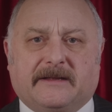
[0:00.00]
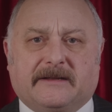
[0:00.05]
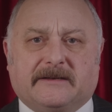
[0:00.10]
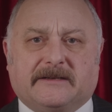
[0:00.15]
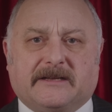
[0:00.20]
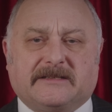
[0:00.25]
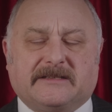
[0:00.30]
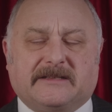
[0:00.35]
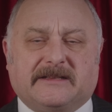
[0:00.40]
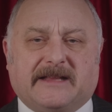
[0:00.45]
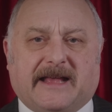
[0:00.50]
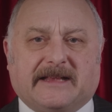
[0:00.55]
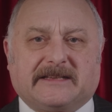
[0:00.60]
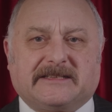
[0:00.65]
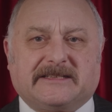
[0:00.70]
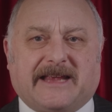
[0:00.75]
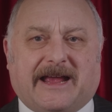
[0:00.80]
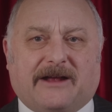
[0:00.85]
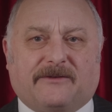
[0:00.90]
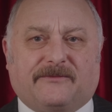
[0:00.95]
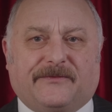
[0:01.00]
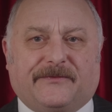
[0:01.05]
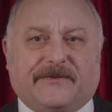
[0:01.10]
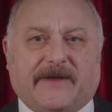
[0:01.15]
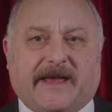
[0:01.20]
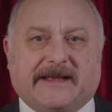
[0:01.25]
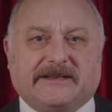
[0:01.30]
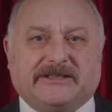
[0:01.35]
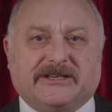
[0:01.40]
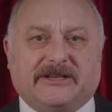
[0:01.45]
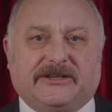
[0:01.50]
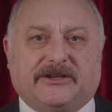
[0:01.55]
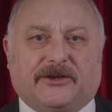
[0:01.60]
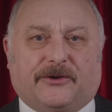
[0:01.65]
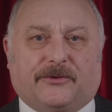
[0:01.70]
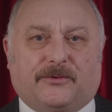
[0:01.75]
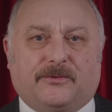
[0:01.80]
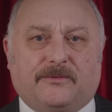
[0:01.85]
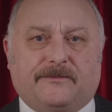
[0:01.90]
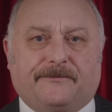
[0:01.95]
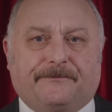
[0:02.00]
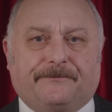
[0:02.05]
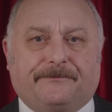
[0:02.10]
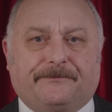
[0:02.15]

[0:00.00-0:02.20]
Doesn't that sound fair to you?